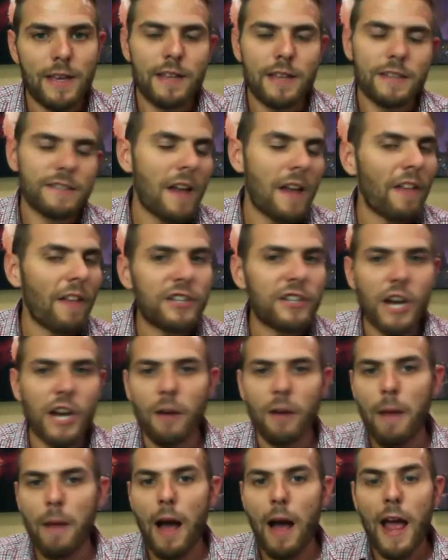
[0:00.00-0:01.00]
It's not like
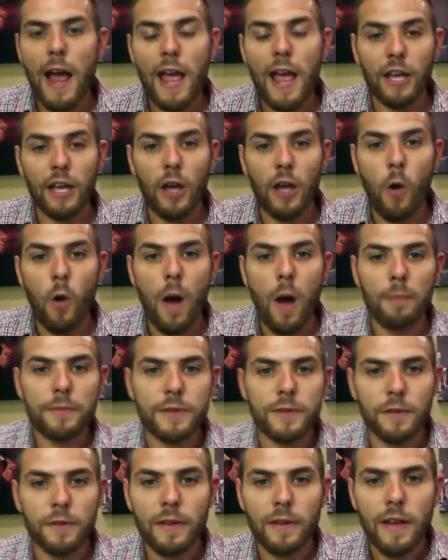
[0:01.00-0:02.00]
Jeremiah could go up
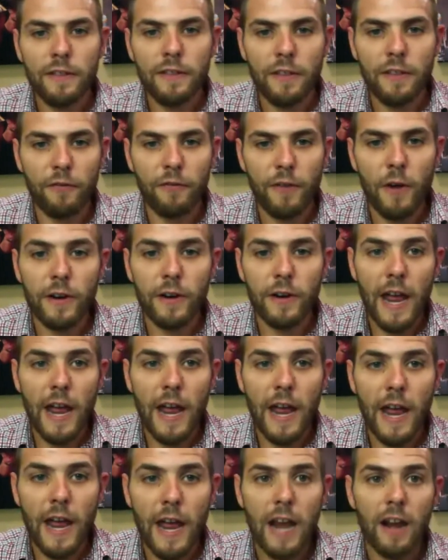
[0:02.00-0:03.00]
to the field at
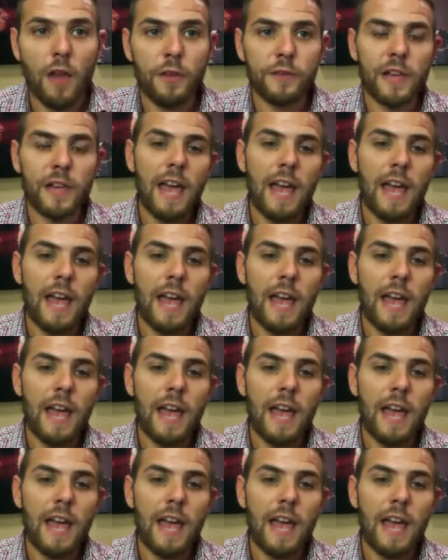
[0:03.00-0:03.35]
Ananoth and say,